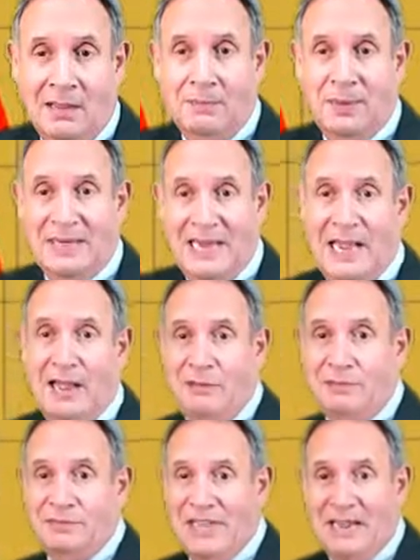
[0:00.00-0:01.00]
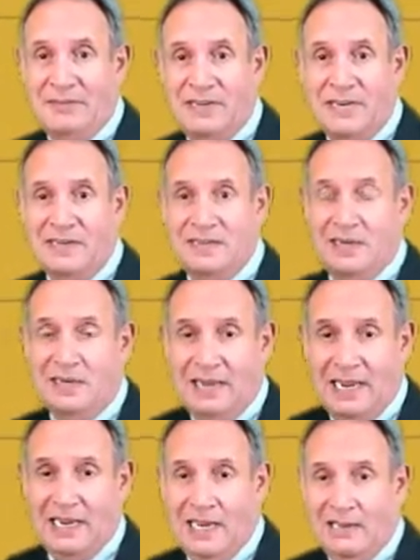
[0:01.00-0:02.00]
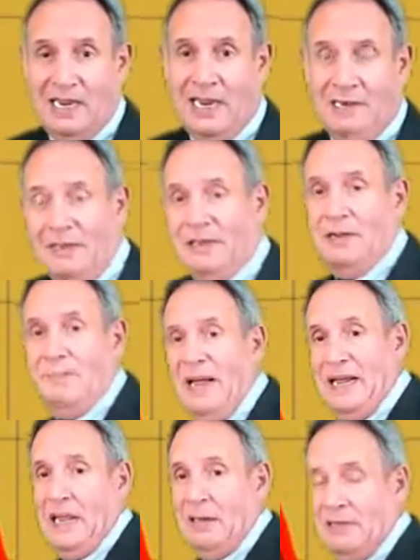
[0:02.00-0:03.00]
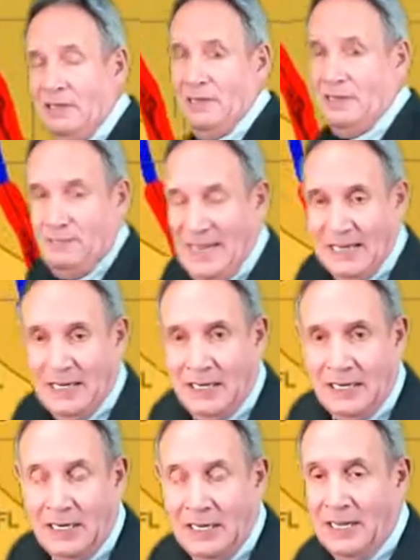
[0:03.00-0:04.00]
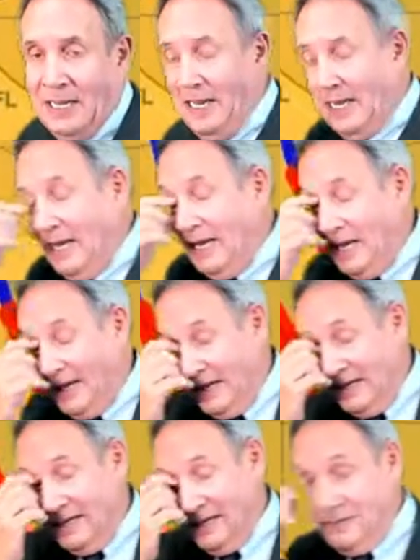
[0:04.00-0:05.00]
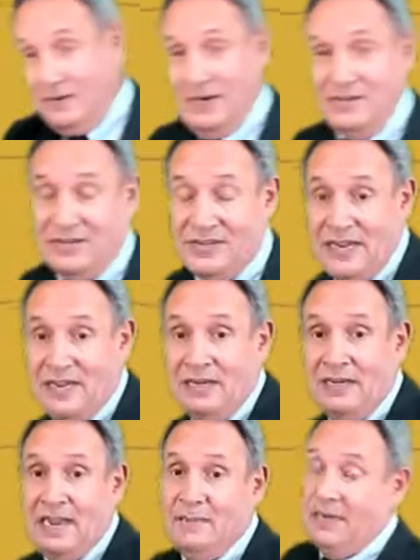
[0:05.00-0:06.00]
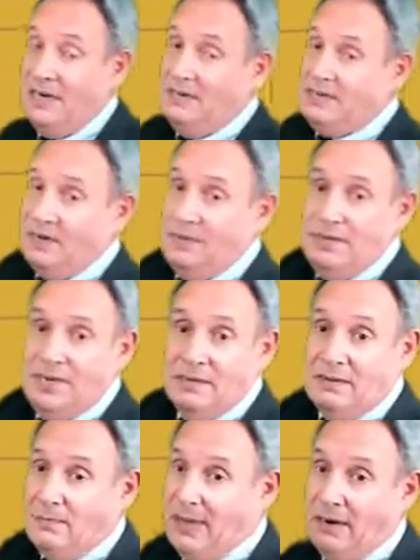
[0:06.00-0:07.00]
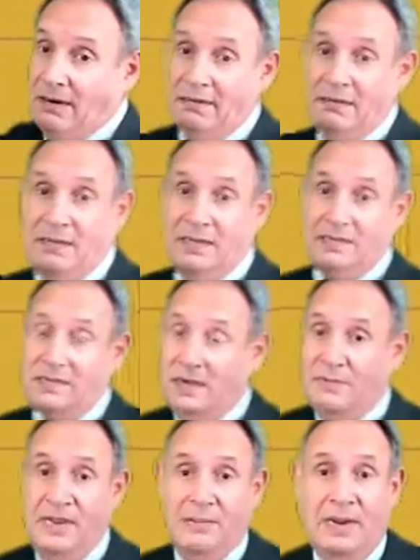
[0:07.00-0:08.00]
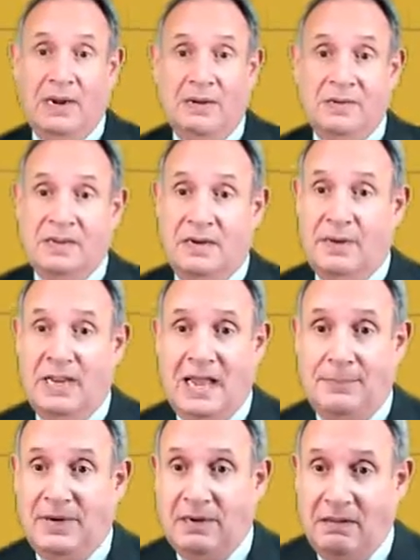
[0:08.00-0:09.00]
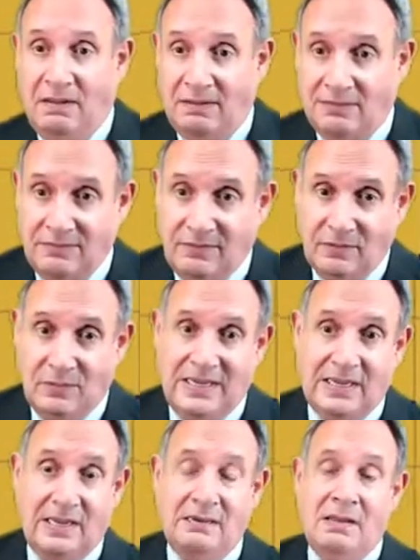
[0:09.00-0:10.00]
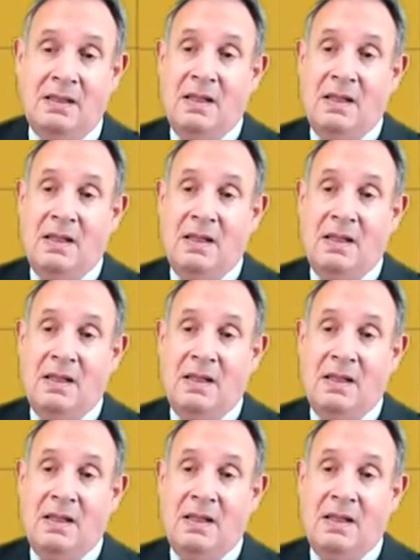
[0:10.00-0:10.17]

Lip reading: But now they have a tendency to like hit land, then come back out, and then come back in. And this one is just staying in land, and it's going to be a bear. It's going to be a bear. It's going to be happening all through the weekend.